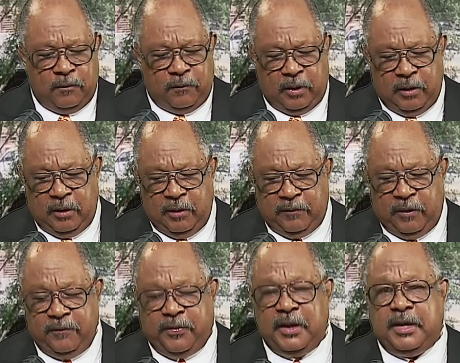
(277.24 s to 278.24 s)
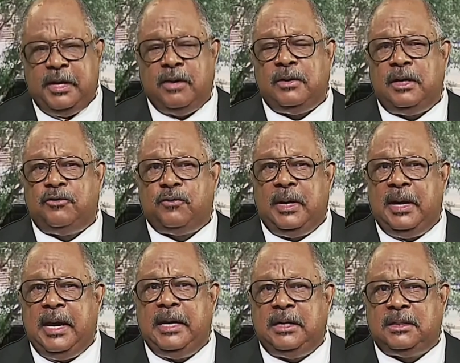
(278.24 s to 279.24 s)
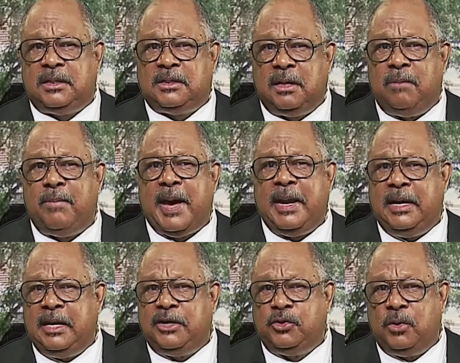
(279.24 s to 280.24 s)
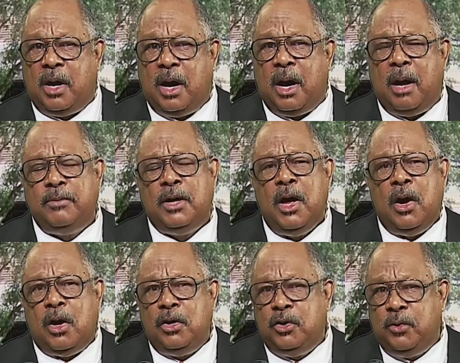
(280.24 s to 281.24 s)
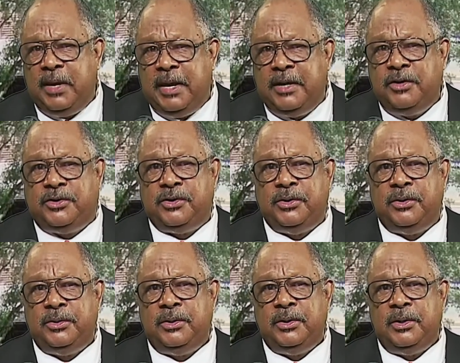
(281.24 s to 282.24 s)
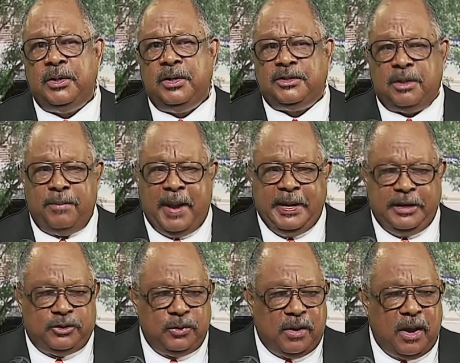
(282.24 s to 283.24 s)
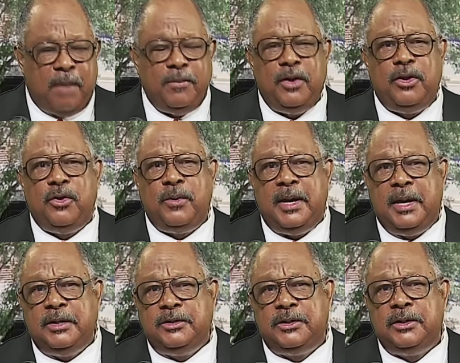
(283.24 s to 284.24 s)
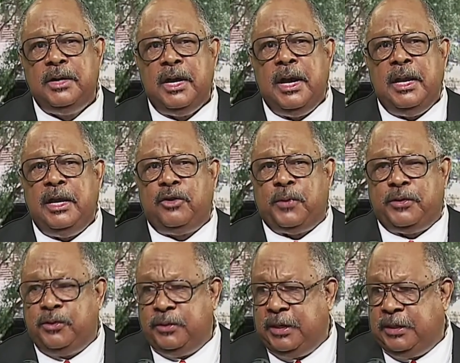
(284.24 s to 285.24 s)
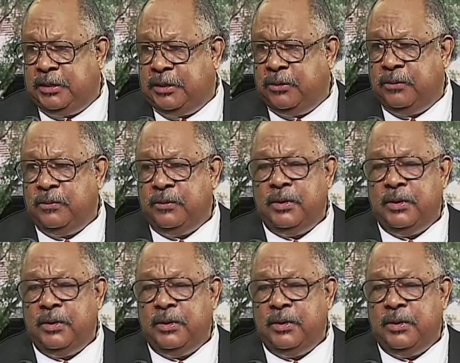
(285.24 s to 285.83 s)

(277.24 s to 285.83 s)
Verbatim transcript: If, if the guilt is related to somebody that you harmed or you injured, somebody that you harmed that you injured, here's what you need to do.